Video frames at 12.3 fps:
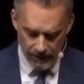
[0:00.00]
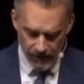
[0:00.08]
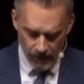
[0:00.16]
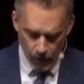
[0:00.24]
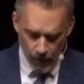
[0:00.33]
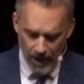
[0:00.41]

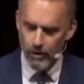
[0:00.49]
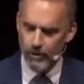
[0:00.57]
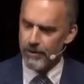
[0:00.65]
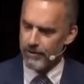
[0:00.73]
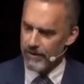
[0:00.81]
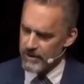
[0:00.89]
wealth
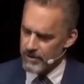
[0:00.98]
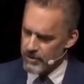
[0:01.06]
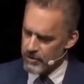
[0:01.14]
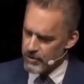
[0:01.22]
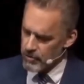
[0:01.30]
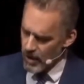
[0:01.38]
that they
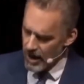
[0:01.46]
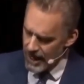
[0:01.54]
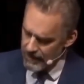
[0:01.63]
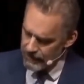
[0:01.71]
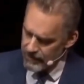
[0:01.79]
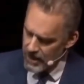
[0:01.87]

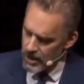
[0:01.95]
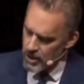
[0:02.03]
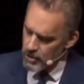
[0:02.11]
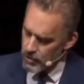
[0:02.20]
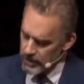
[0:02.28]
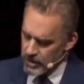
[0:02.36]
strived
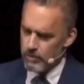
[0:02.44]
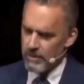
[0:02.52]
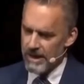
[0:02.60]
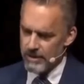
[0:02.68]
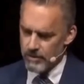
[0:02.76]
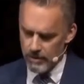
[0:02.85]
to
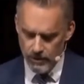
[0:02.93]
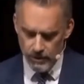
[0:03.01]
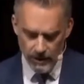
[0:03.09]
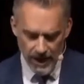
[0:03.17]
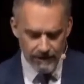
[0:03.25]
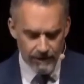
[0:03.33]
accumulate during their
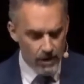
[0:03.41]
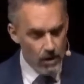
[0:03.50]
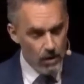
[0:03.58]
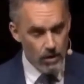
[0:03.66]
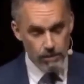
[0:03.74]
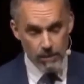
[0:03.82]
life,
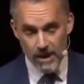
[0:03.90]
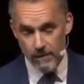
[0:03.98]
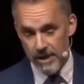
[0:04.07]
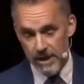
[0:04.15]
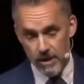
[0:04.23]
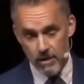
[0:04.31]
or it might have
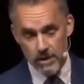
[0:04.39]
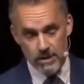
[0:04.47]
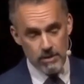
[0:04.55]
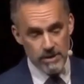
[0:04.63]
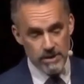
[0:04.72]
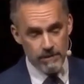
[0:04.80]
been a
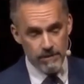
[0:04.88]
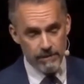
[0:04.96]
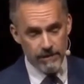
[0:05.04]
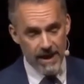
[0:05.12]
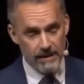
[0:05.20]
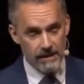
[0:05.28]
consequence of the
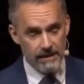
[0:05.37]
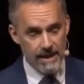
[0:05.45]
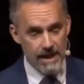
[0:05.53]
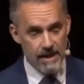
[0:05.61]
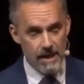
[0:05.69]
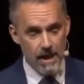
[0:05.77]
fact that they
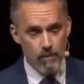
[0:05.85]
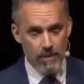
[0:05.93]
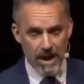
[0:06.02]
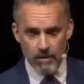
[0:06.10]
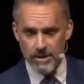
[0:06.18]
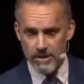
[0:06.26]
had
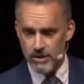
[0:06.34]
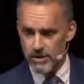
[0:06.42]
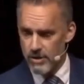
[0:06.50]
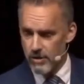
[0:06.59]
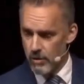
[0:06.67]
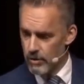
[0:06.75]
parents
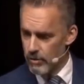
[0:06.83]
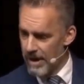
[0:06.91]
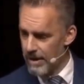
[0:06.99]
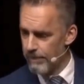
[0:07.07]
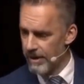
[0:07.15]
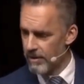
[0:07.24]
or
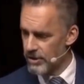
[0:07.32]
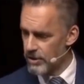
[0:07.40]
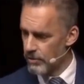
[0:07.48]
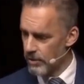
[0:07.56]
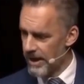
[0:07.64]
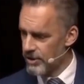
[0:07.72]
grandparents who
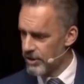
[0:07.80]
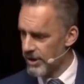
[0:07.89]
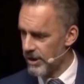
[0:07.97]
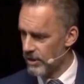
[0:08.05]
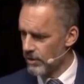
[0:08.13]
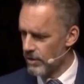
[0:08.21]
were
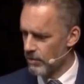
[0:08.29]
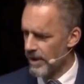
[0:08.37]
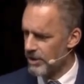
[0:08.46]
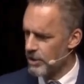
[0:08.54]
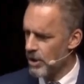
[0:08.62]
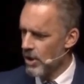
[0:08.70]
educated or
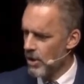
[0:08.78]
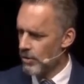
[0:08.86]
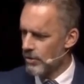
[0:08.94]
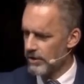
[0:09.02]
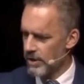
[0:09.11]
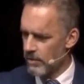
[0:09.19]
rich, or
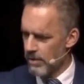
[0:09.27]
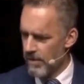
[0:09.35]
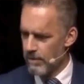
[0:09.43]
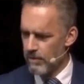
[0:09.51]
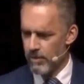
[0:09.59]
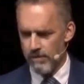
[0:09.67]
that they were a
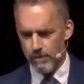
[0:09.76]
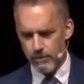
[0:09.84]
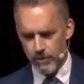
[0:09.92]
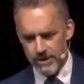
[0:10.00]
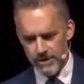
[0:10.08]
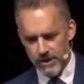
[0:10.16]
member of the
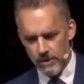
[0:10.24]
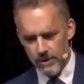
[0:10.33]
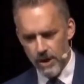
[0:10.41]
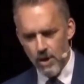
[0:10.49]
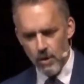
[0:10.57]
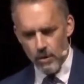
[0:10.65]
priesthood,
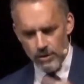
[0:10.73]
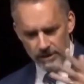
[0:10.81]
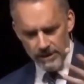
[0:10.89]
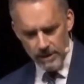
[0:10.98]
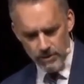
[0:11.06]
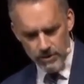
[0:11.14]
or that
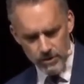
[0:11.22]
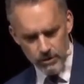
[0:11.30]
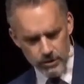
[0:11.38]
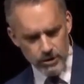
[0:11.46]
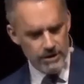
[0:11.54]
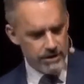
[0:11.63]
they were
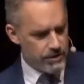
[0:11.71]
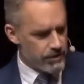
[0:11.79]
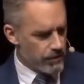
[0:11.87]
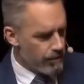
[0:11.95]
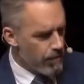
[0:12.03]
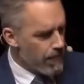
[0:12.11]
socialists, or